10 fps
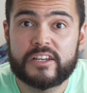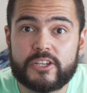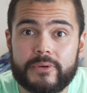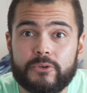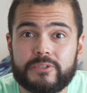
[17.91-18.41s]

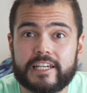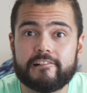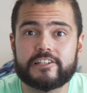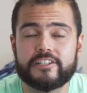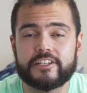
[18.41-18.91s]
So in all
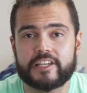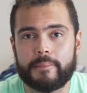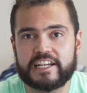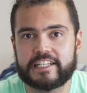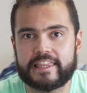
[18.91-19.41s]
seriousness, I'm
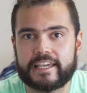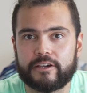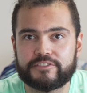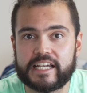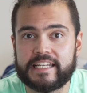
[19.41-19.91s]
actually thinking
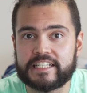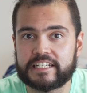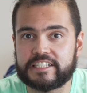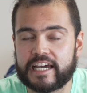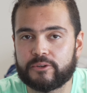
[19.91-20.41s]
of changing
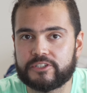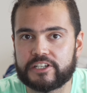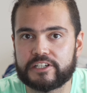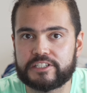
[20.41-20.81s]
the channel to